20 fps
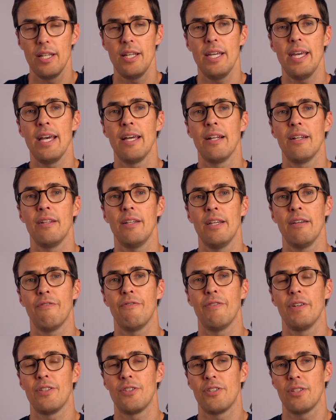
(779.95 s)
And if
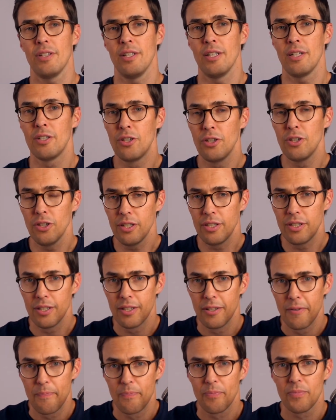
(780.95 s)
it's a good
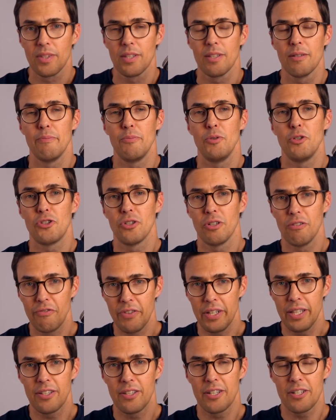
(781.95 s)
mutual
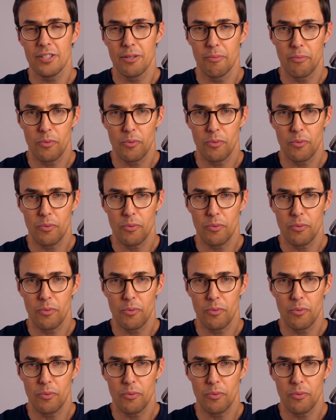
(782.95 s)
fit, there's some